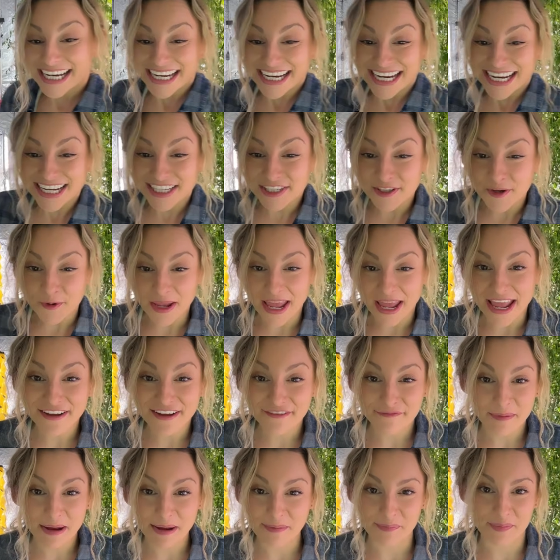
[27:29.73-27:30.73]
it's okay
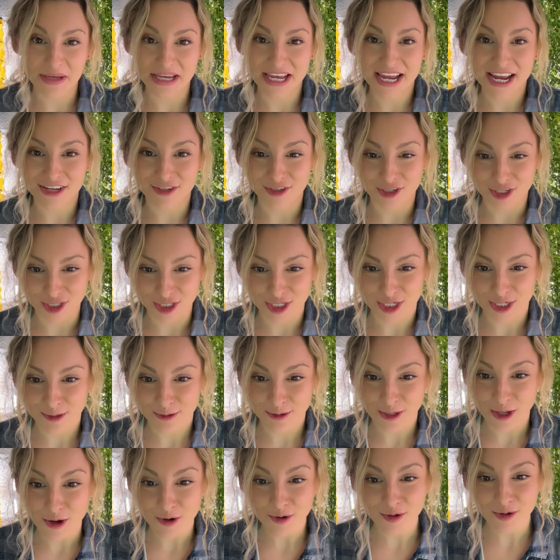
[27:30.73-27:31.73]
if my pH is too
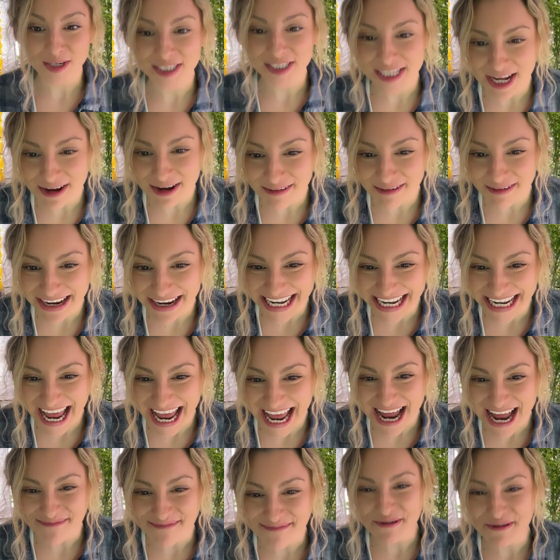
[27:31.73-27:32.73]
low because now I got to
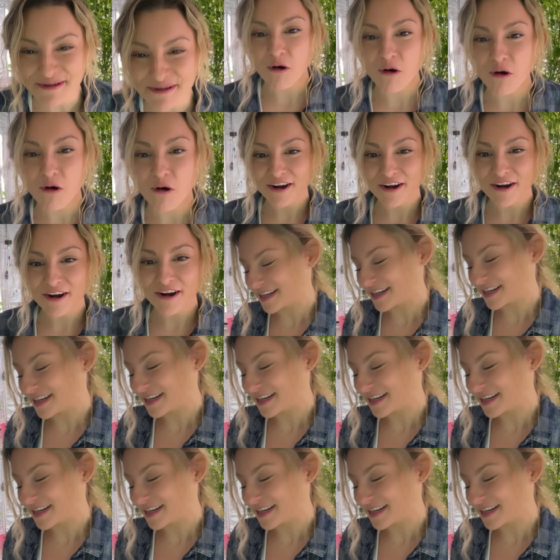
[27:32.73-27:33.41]
add more water in,